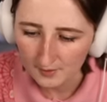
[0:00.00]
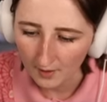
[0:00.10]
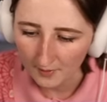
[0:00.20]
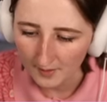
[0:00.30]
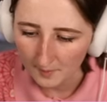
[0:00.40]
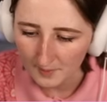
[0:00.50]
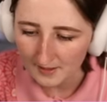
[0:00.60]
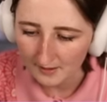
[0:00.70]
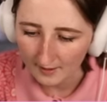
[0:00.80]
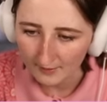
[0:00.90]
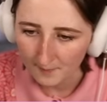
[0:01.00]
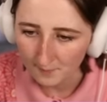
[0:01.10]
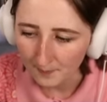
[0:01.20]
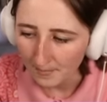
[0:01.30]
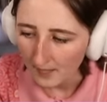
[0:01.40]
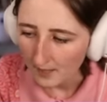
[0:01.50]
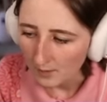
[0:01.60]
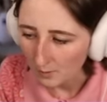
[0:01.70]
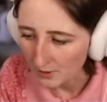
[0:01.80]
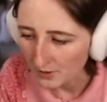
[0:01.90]
on the pizza oven,
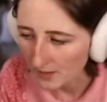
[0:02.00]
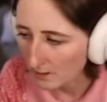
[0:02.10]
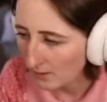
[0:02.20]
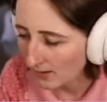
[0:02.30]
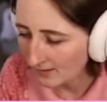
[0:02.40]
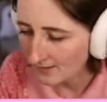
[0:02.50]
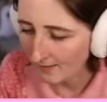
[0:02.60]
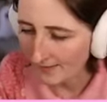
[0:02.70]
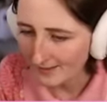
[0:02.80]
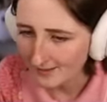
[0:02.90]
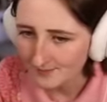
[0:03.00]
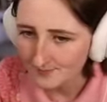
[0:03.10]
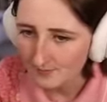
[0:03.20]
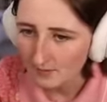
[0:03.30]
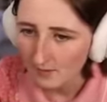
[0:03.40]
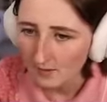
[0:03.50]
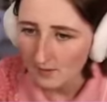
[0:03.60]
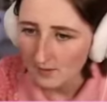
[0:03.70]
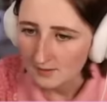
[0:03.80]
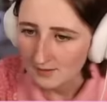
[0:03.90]
where you can upgrade it to like
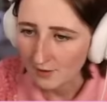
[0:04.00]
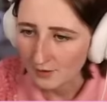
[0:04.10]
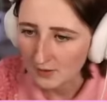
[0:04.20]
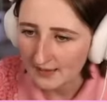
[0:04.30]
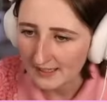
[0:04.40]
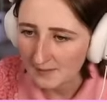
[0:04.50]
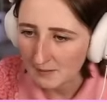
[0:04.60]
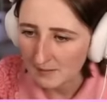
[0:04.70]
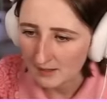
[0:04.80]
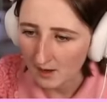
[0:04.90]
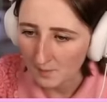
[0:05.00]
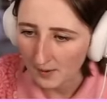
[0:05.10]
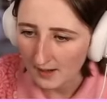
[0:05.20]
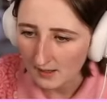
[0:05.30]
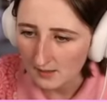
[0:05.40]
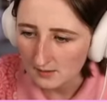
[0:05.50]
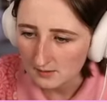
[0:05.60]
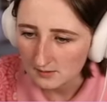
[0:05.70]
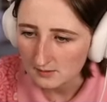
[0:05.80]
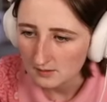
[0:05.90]
self-clean, maybe not break.
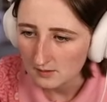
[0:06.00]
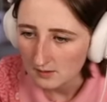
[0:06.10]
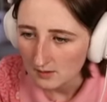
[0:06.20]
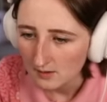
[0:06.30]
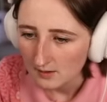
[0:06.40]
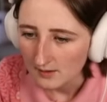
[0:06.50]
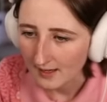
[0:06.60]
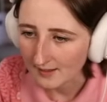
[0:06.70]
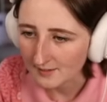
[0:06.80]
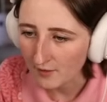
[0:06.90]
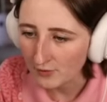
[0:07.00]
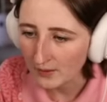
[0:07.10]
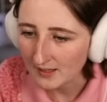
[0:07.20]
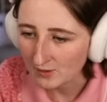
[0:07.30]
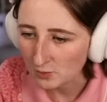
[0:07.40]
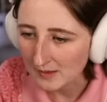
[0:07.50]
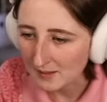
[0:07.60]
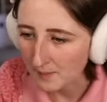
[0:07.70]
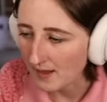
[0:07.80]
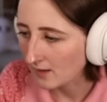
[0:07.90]
Yeah, self-cleaning, speedy,
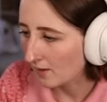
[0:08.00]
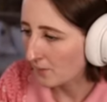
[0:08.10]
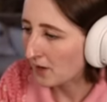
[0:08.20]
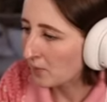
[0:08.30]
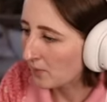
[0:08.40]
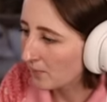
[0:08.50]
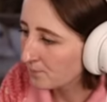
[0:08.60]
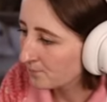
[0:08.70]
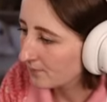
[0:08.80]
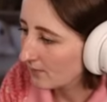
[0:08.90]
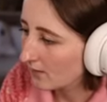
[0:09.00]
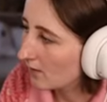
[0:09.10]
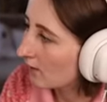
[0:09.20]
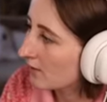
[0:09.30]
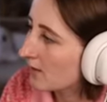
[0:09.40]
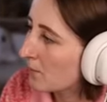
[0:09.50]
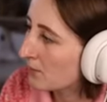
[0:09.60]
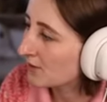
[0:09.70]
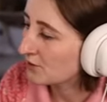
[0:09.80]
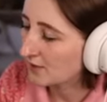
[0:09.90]
bake, and unbreakable are the
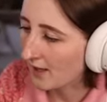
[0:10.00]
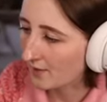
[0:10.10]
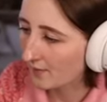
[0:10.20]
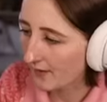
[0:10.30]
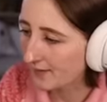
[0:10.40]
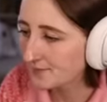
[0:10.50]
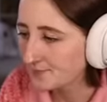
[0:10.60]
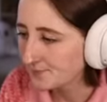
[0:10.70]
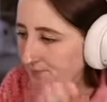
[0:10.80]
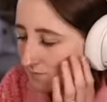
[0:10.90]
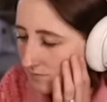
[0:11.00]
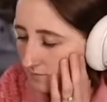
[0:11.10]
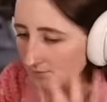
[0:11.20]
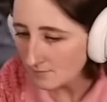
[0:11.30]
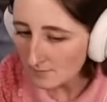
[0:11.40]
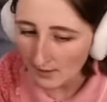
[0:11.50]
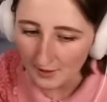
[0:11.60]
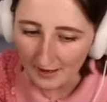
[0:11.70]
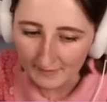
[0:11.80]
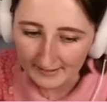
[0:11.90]
upgrades you can add on that. I don't have any